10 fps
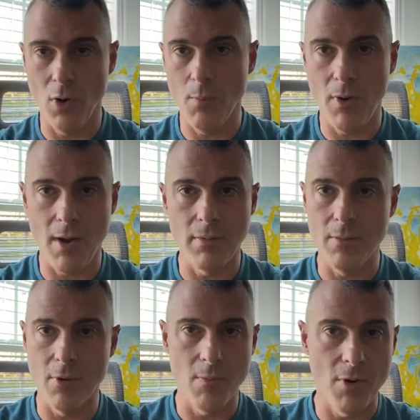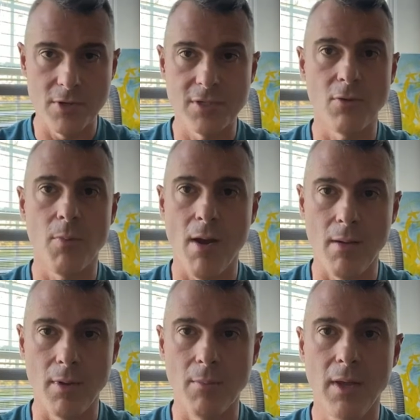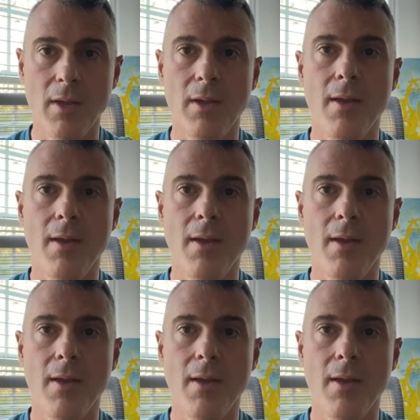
a work problem or a personal problem,